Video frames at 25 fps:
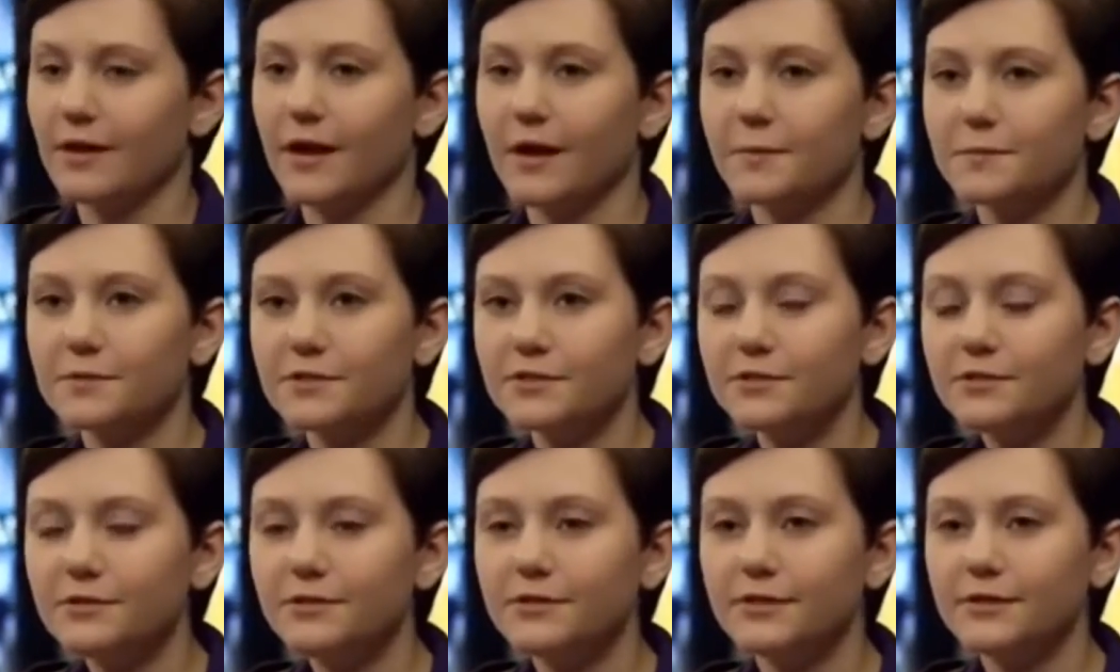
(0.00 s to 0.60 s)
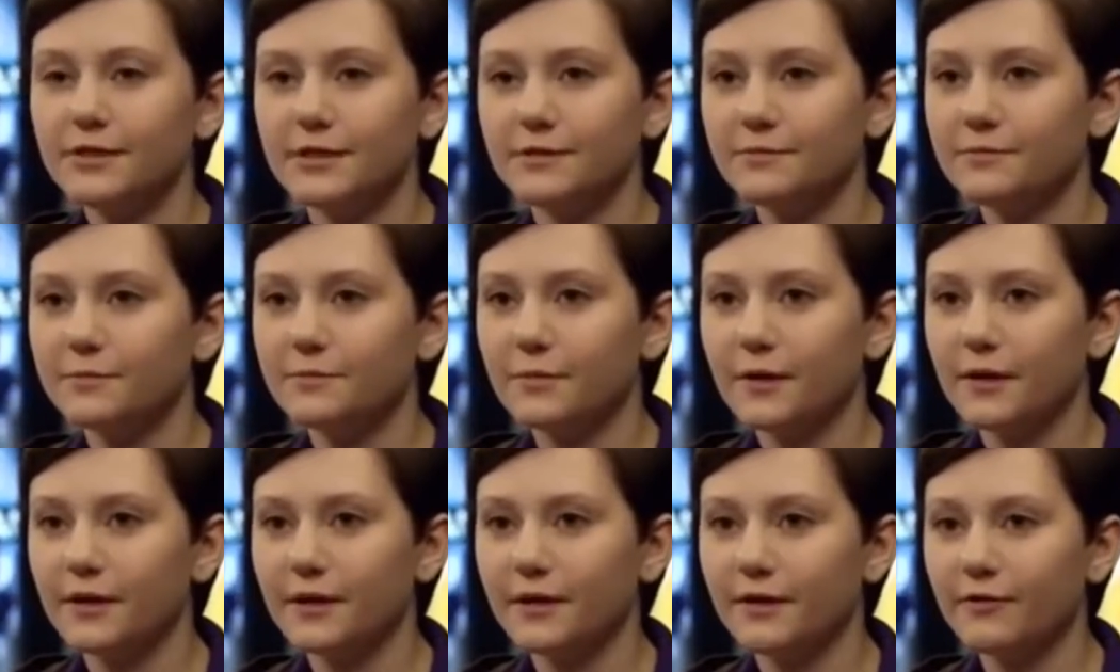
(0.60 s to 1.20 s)
Absolutely,
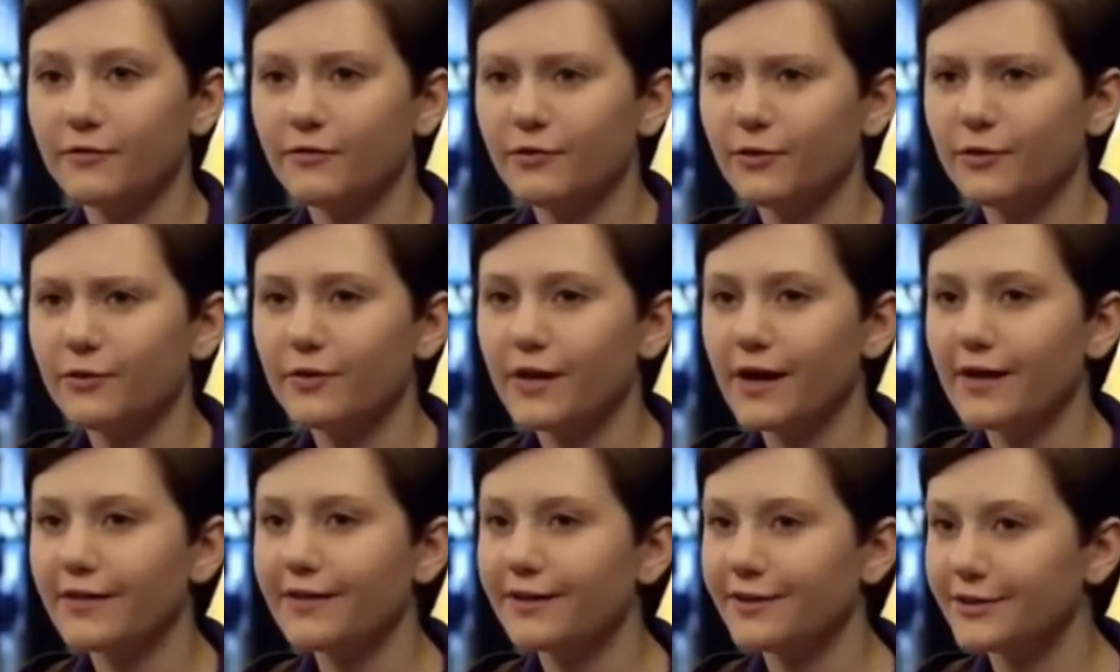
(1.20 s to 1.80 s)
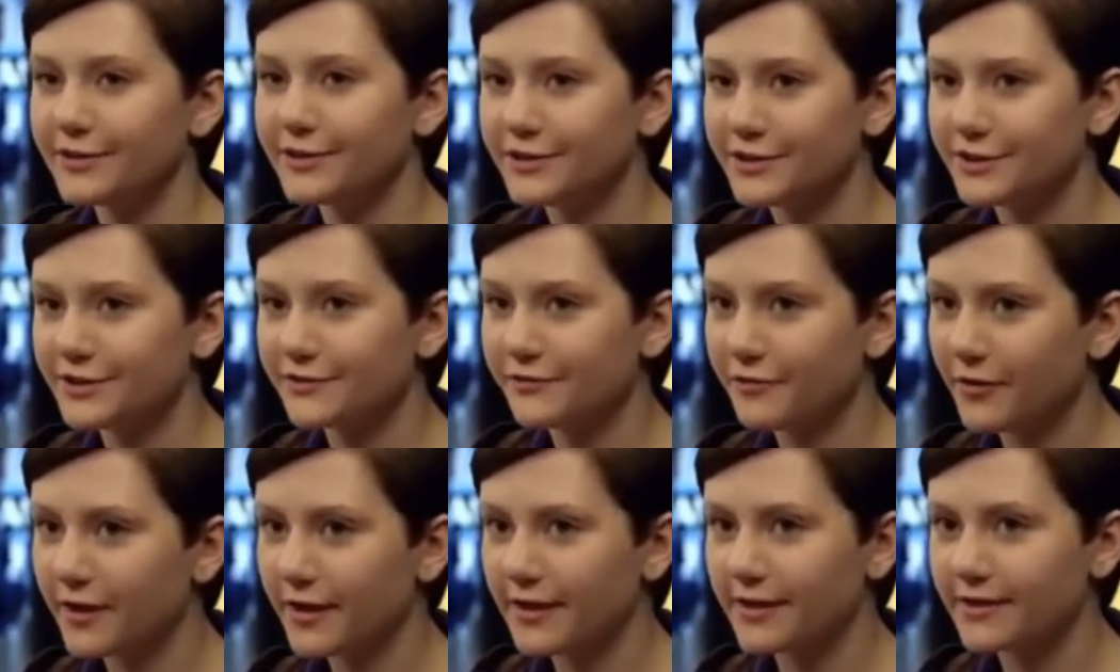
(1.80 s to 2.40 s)
but if you and Allie are just
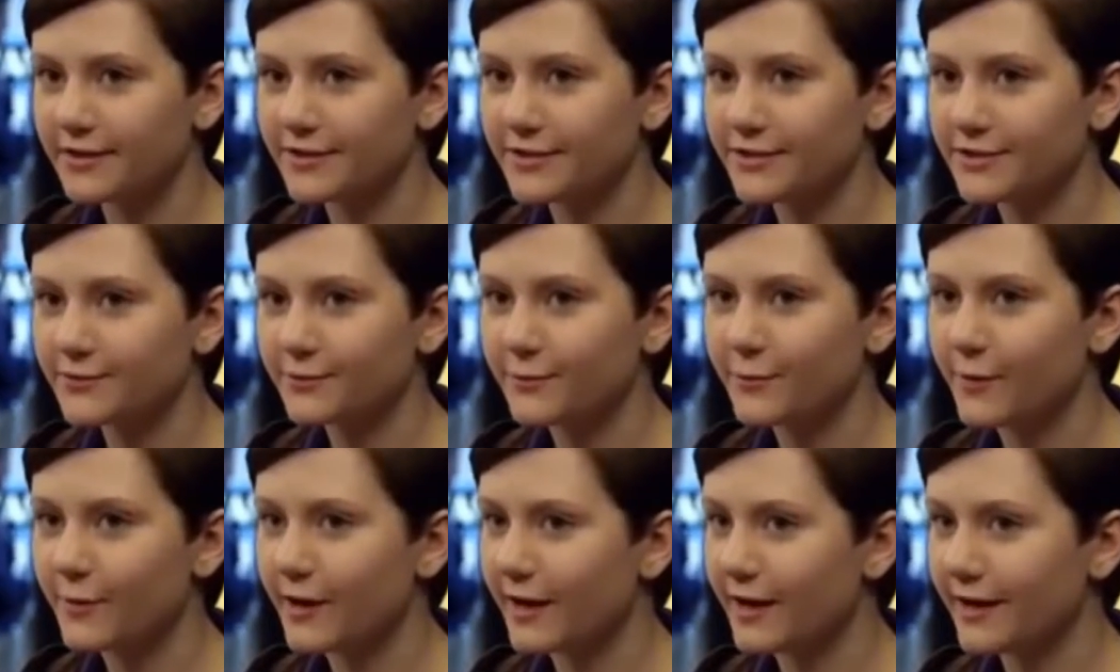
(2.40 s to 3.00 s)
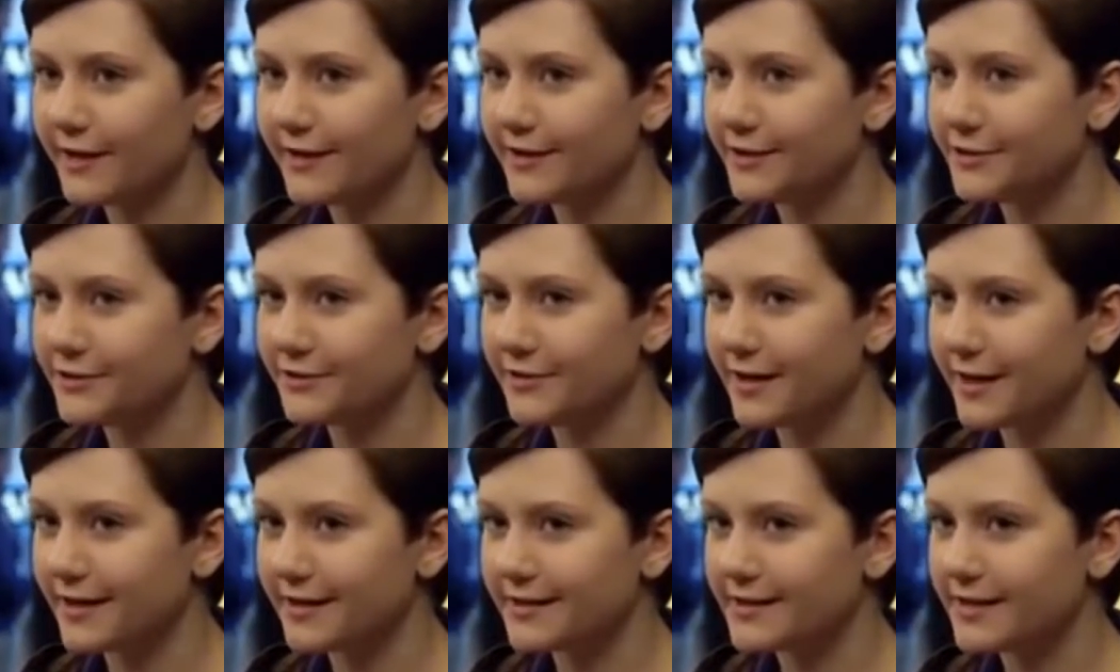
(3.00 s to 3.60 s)
friends, why did you
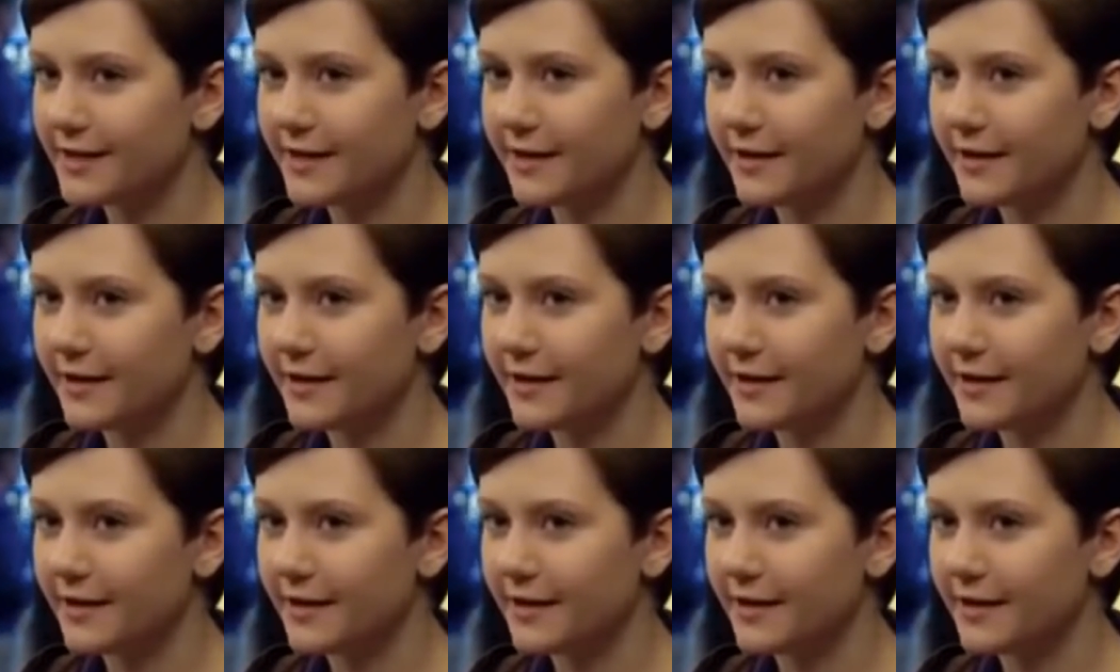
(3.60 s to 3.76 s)
lie to